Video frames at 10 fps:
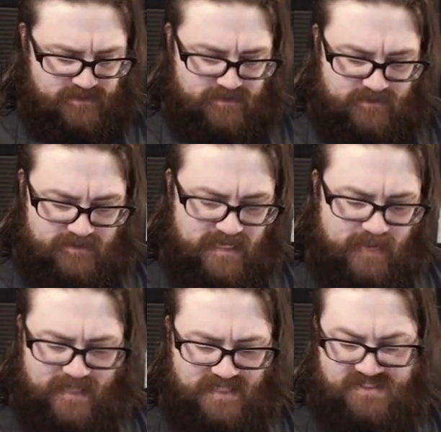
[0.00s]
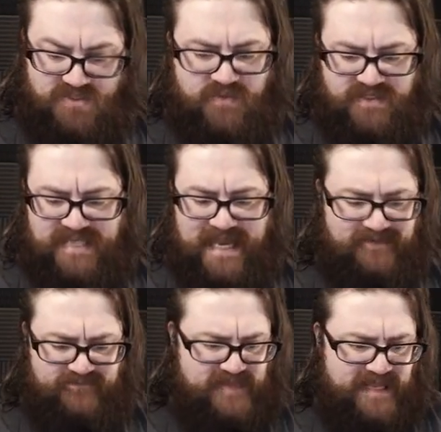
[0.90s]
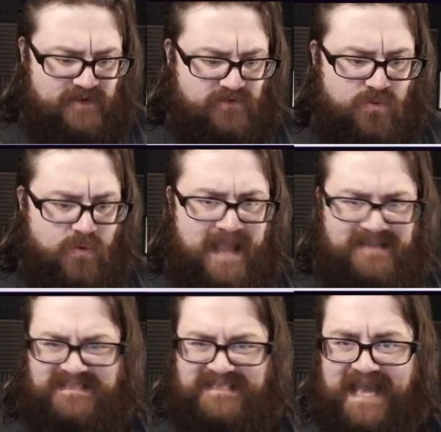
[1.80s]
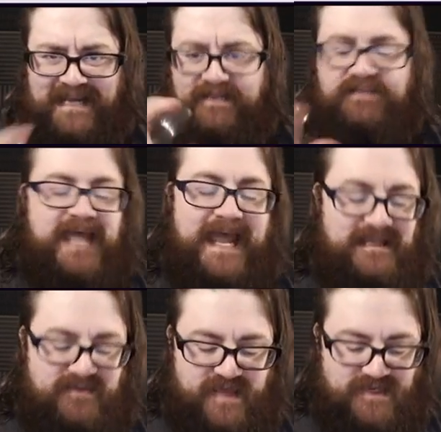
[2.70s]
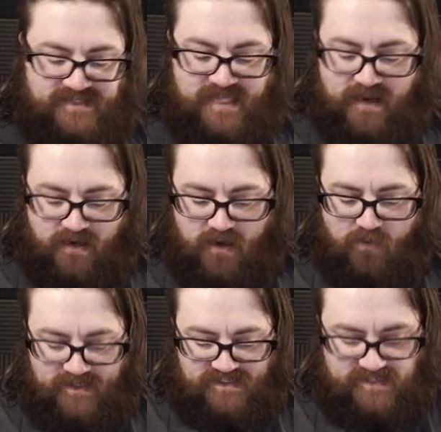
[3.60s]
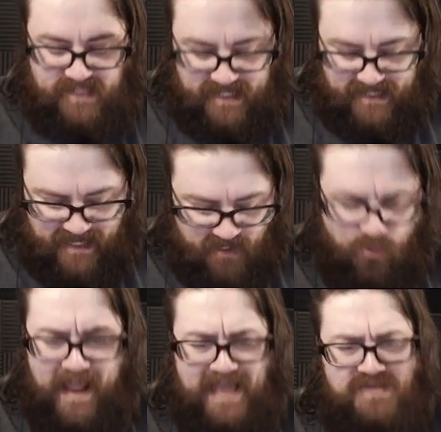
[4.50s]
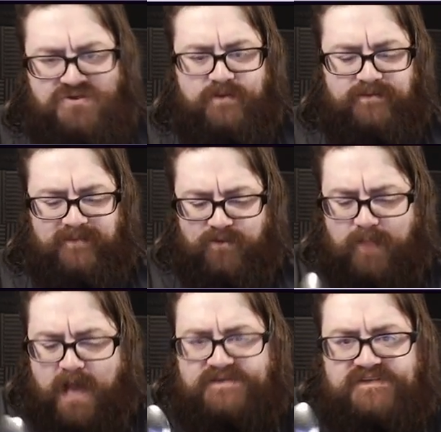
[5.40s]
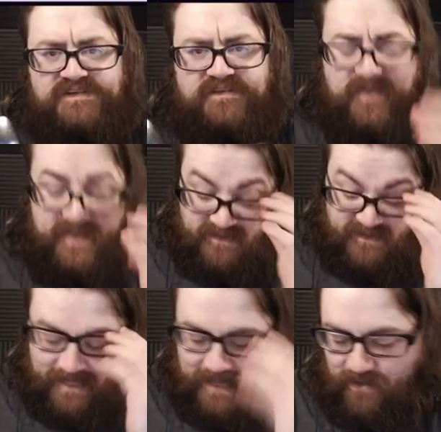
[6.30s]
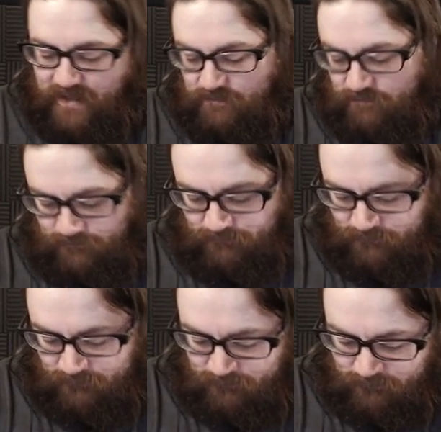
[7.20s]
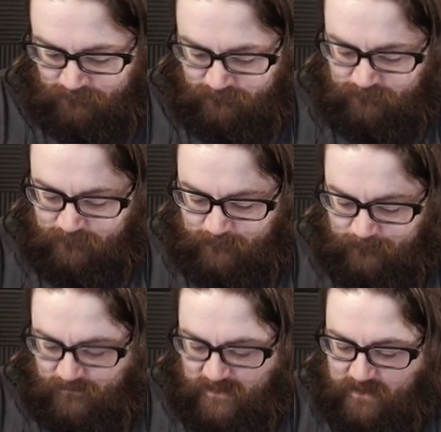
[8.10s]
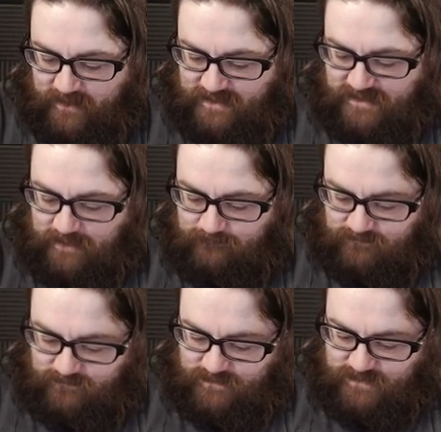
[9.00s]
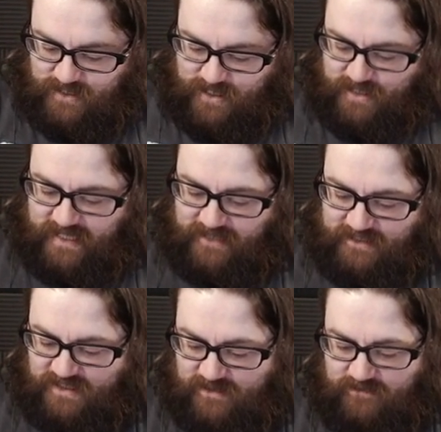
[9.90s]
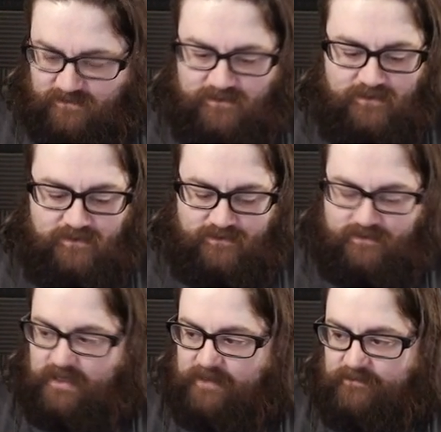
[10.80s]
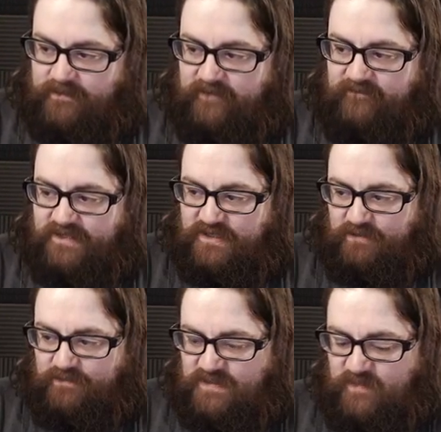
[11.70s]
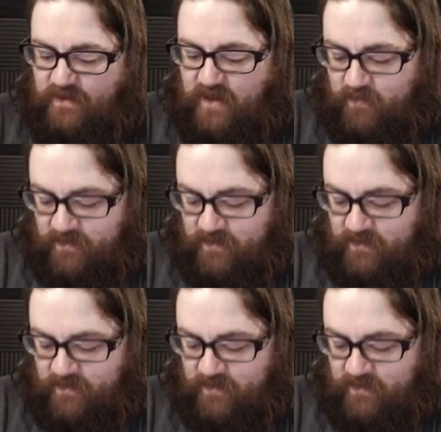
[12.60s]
And I'm like super excited for that. I don't know why. It's tiny. Little tiny things are always, I don't know why I enjoy them. Like little boxes and things. I don't know. All right, let's take this official spoon opener